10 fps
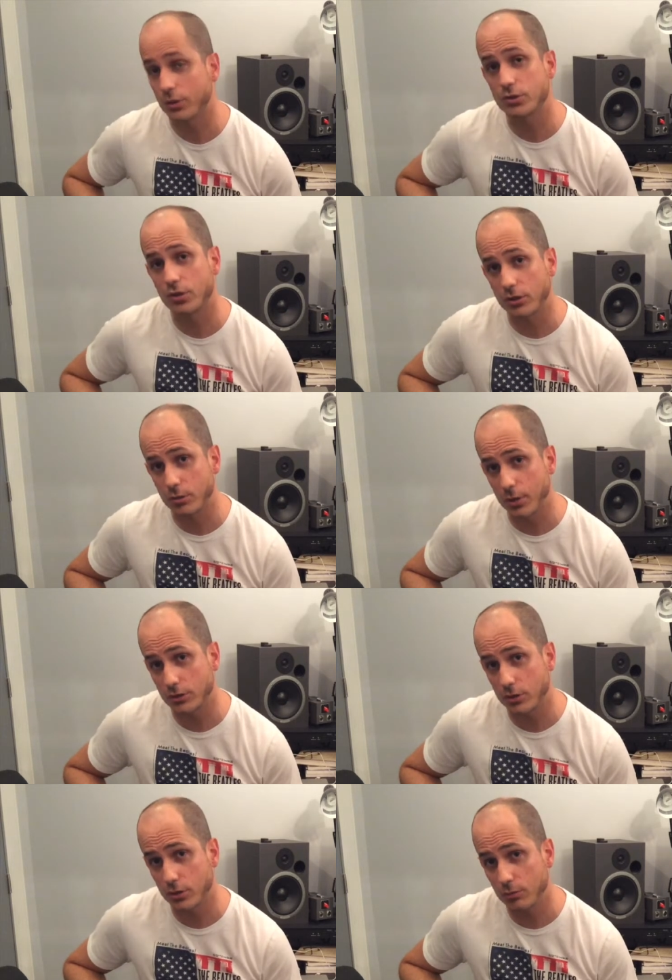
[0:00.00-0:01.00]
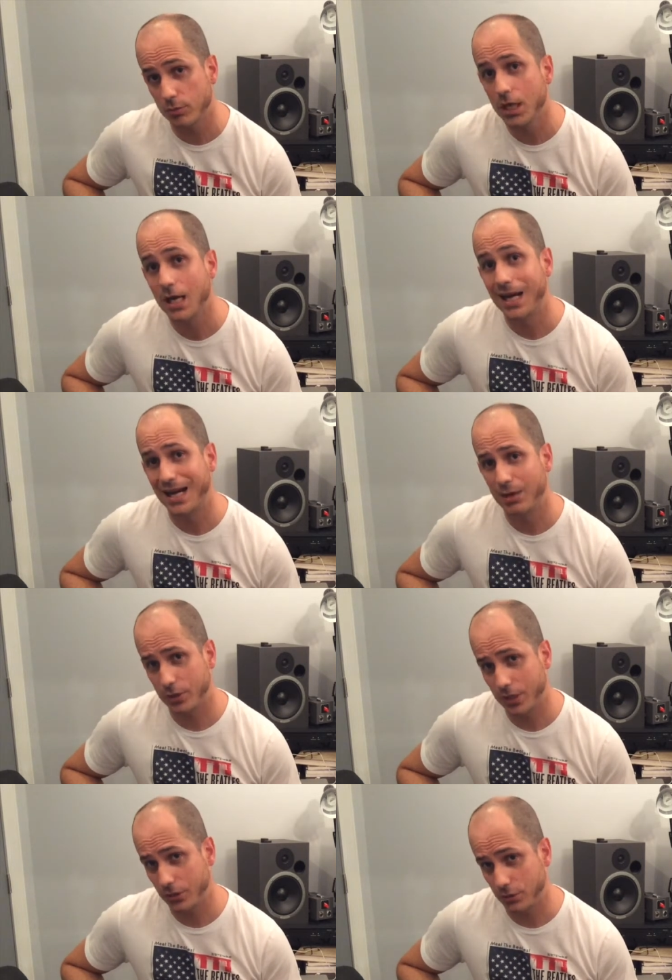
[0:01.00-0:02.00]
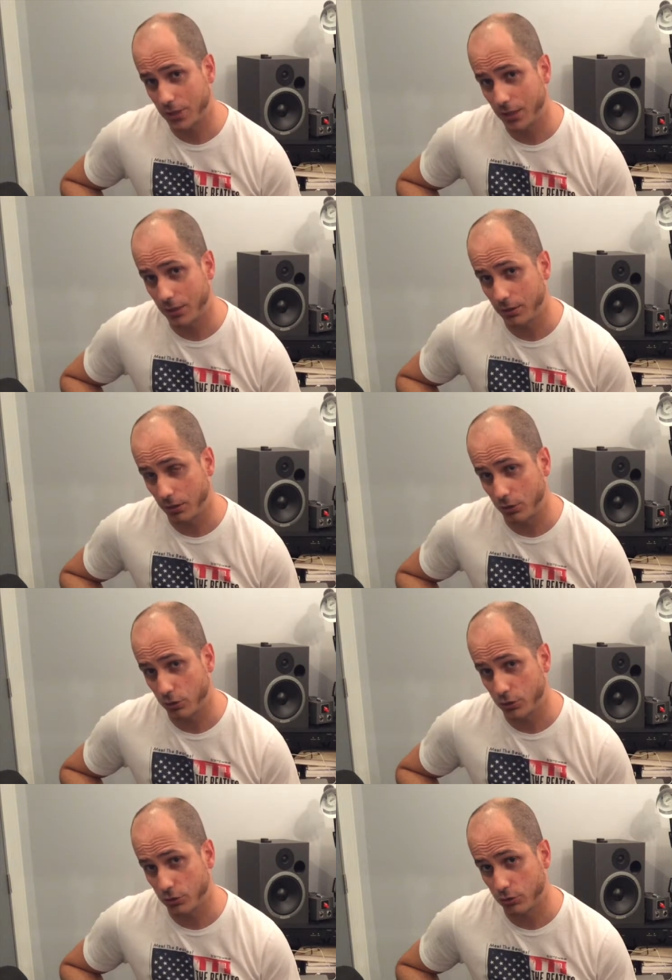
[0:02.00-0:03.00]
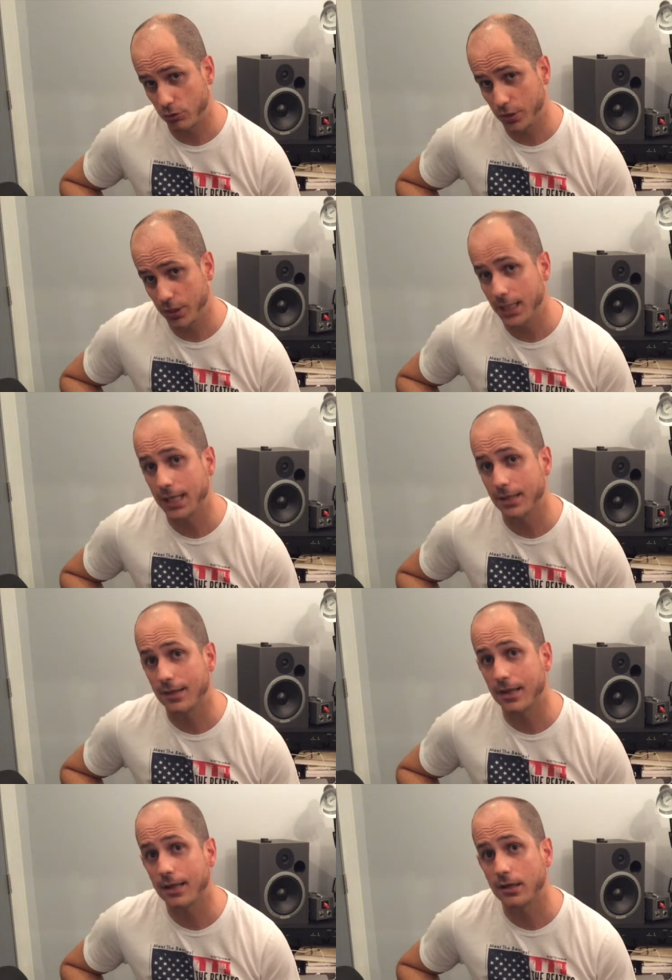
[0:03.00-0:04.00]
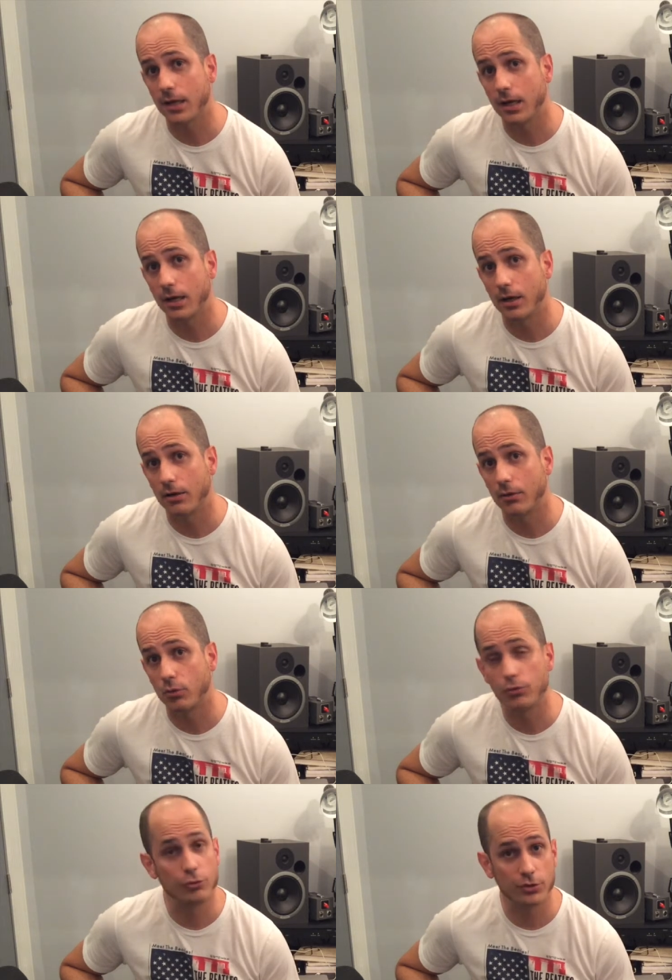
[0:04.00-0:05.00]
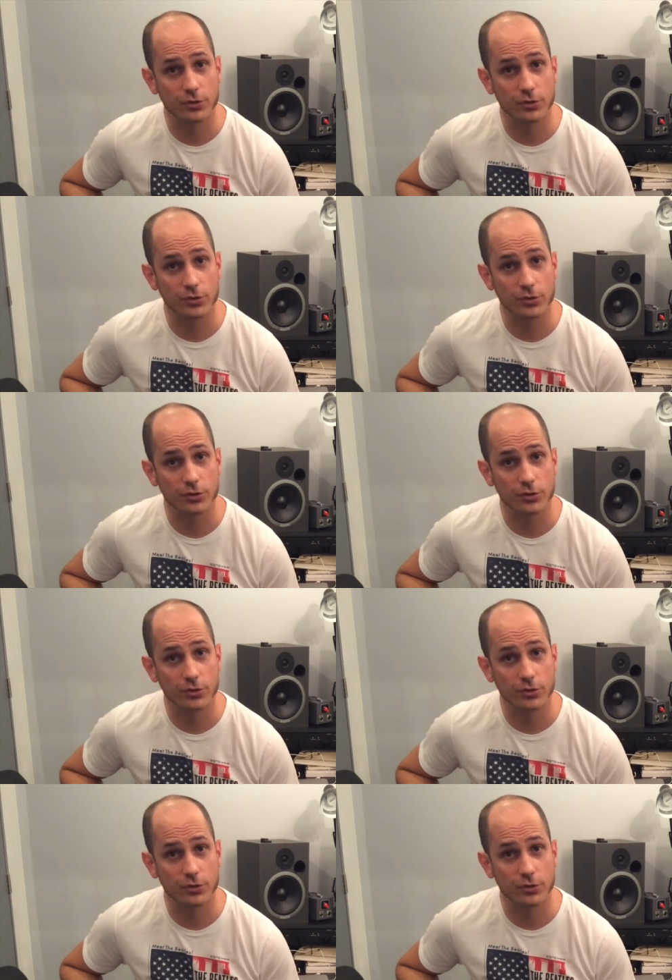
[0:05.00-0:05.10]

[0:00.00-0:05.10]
going to start the metronome. I will get you set. I'll coach you through it, and then we'll do it